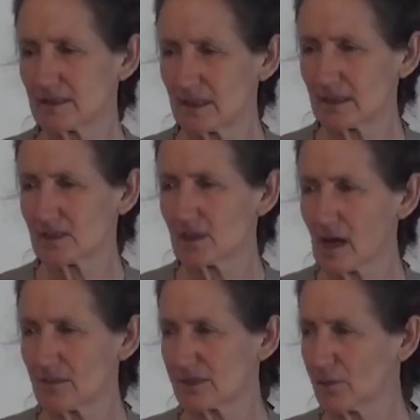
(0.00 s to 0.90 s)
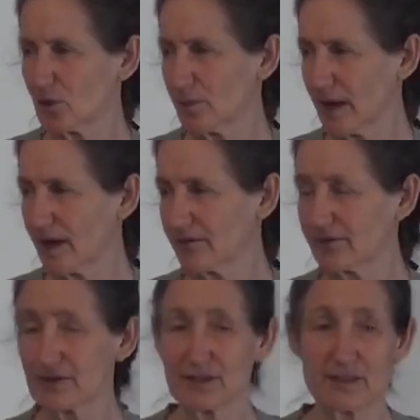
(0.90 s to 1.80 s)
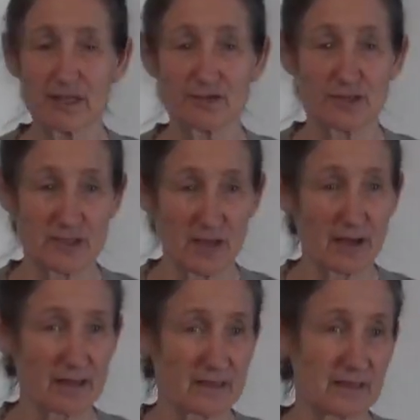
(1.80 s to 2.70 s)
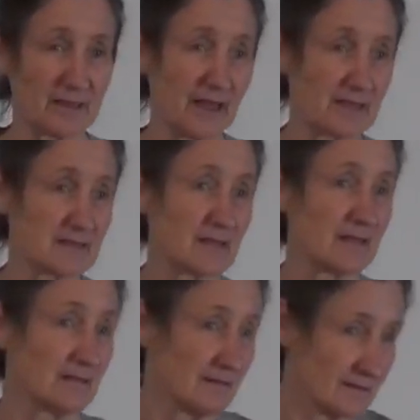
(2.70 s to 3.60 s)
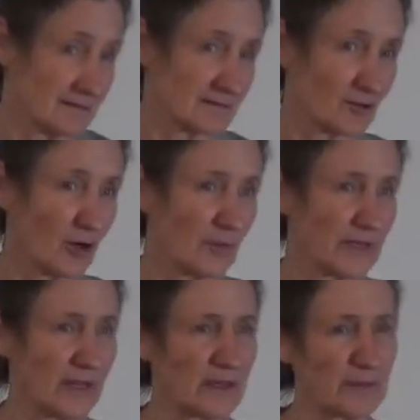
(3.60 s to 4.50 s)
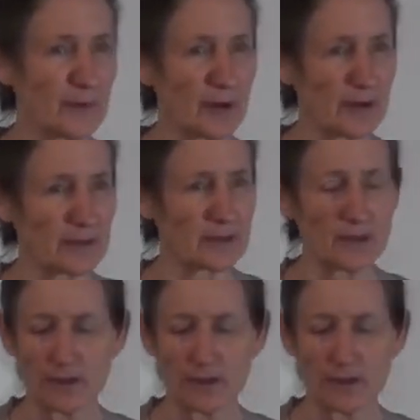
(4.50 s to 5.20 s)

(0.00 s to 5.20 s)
six times more powerful than tetracycline, and that's a common antibiotic.